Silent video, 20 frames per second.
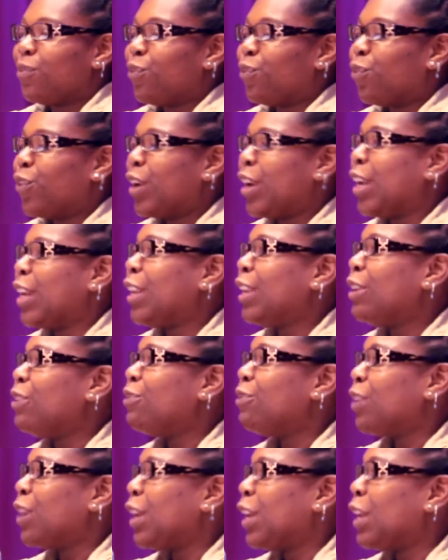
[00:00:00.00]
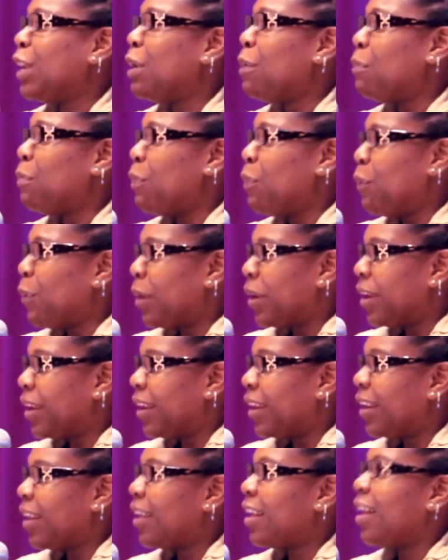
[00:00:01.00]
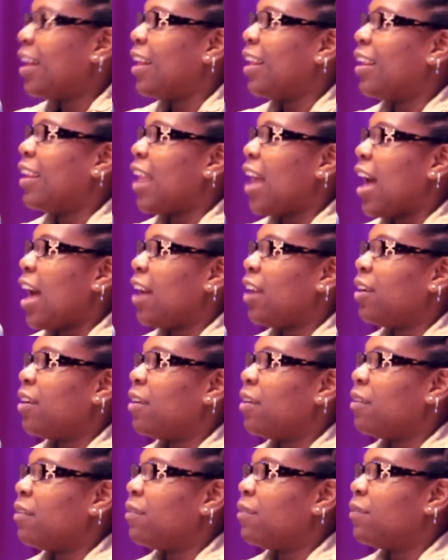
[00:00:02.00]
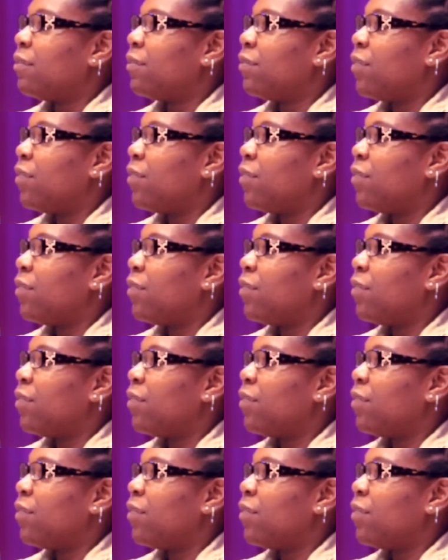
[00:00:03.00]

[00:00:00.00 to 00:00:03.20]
Really, really important. A lot of